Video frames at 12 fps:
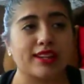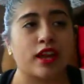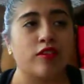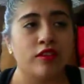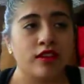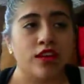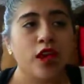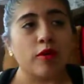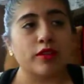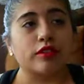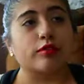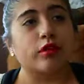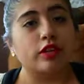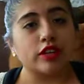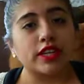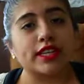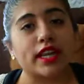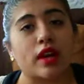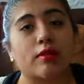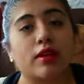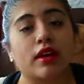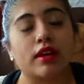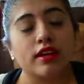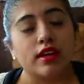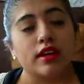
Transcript: Now, with the Polaroid camera,